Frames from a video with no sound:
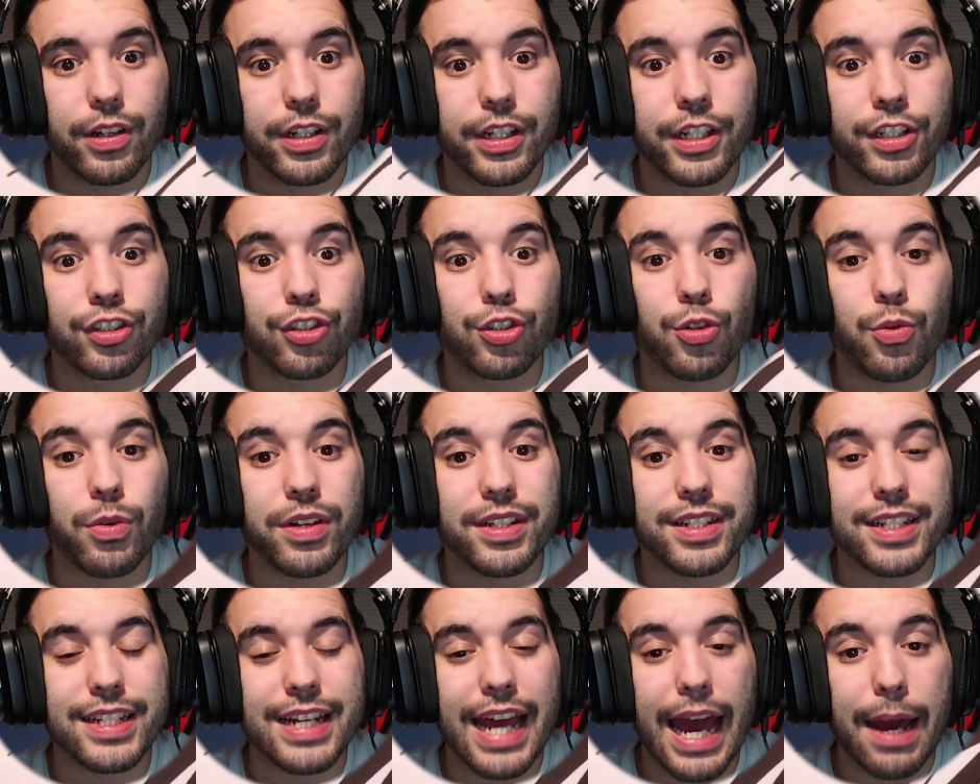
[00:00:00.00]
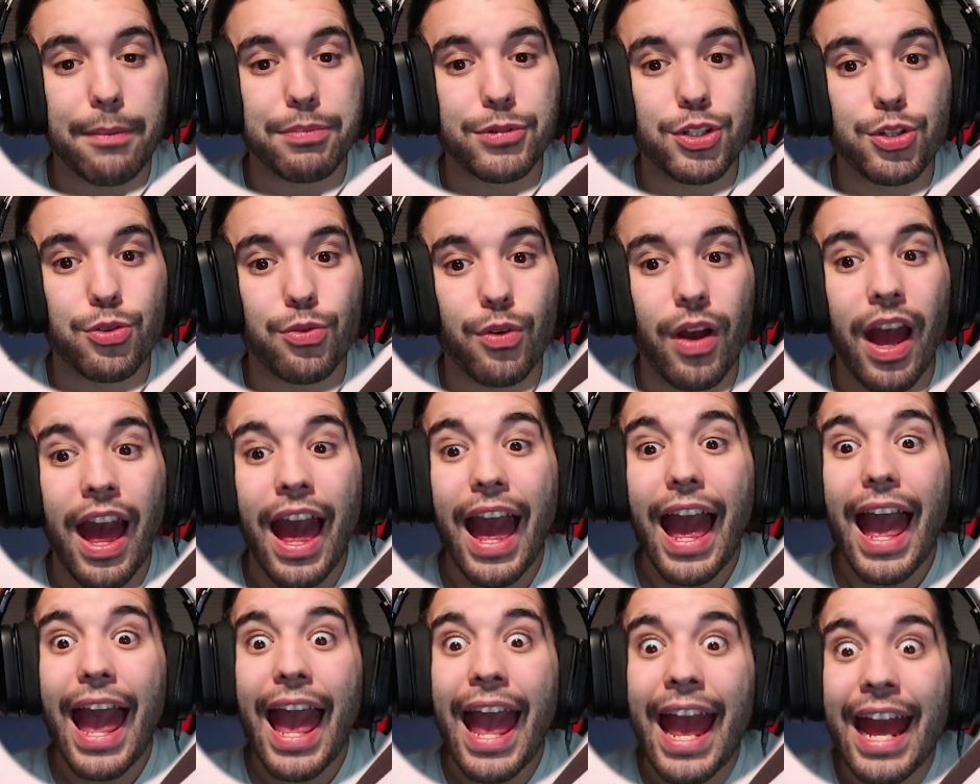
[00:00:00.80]
is to adapt
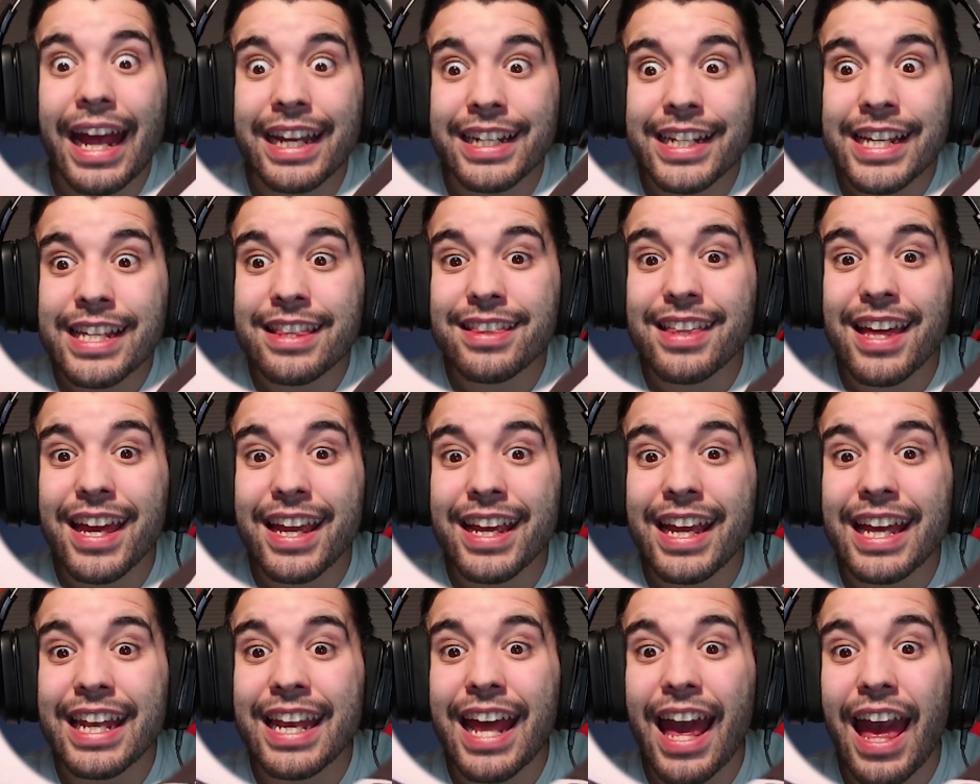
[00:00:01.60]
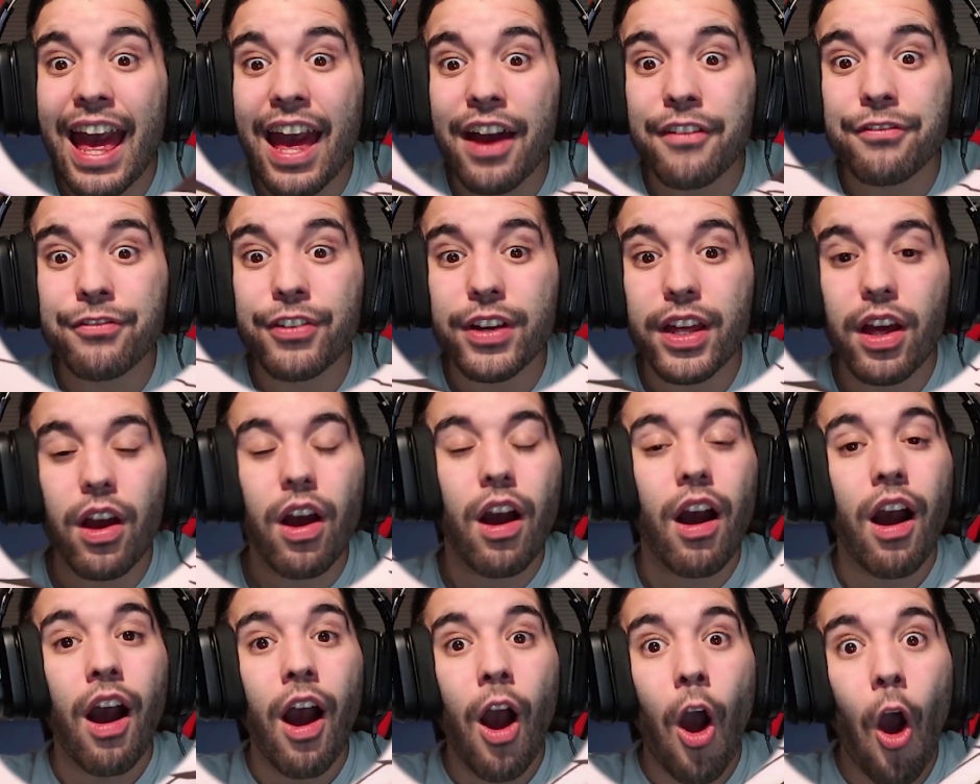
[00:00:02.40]
to anything and
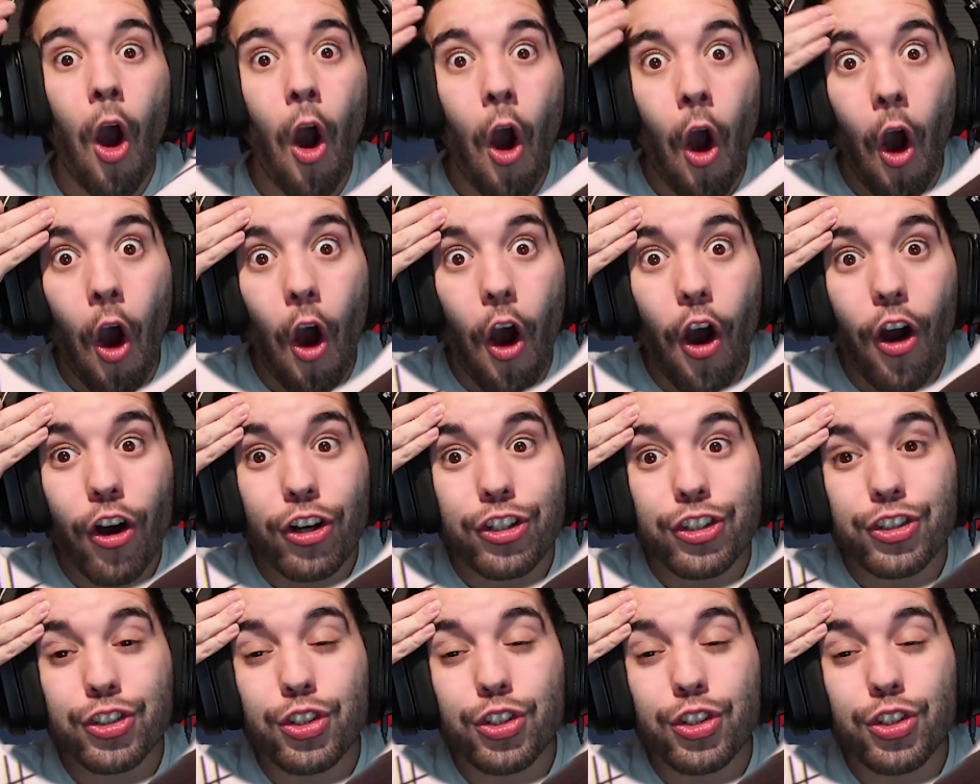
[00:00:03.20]
everything.